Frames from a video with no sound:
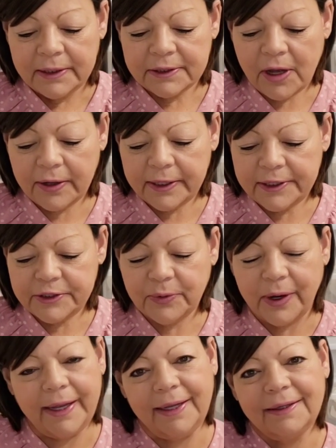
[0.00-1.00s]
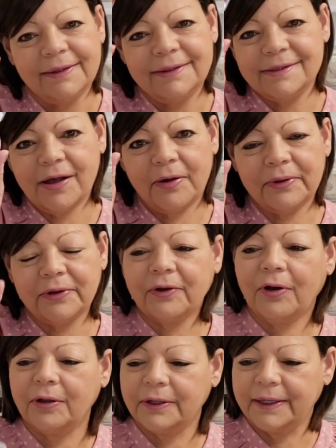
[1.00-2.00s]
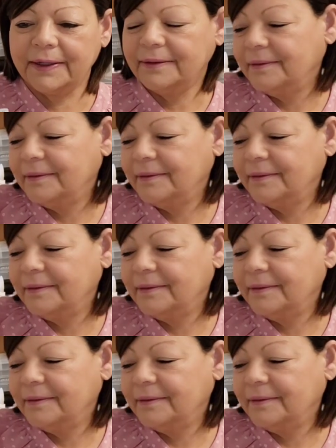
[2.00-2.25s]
Doggy toy is all they're calling.